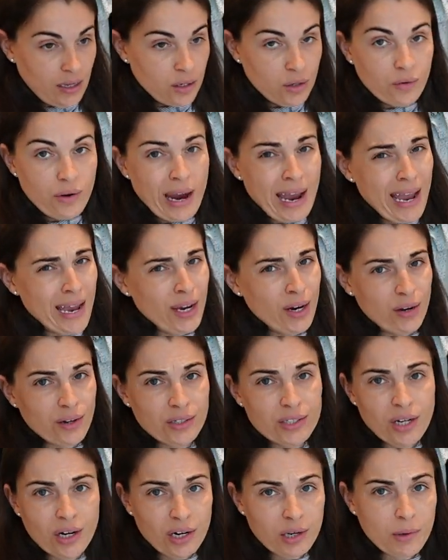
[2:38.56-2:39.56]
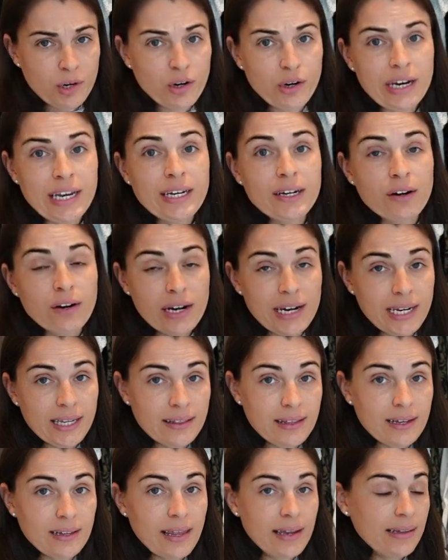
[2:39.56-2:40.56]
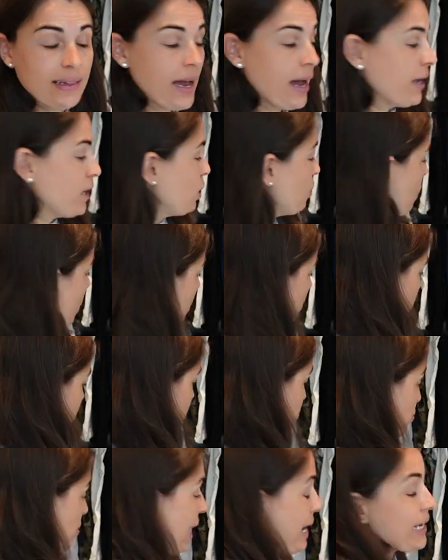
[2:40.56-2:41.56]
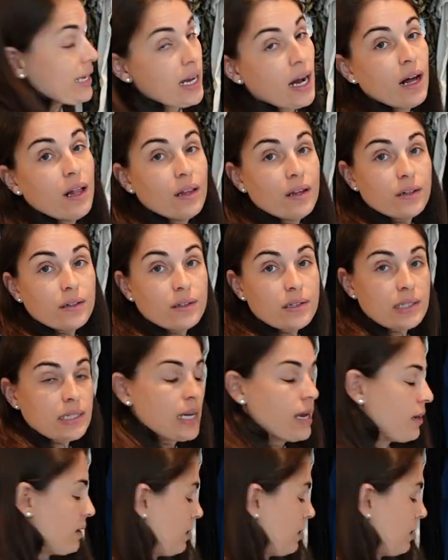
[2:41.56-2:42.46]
gray or dark green or anything like that. You want bright colors.